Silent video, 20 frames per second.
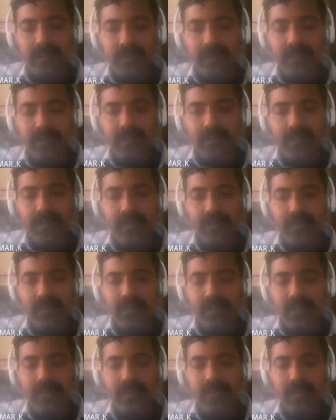
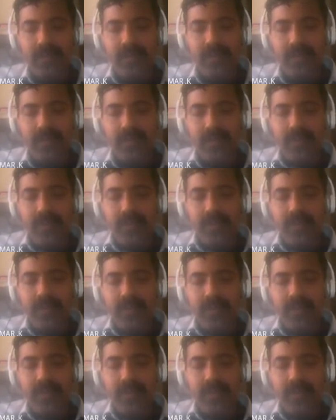Nothing is said.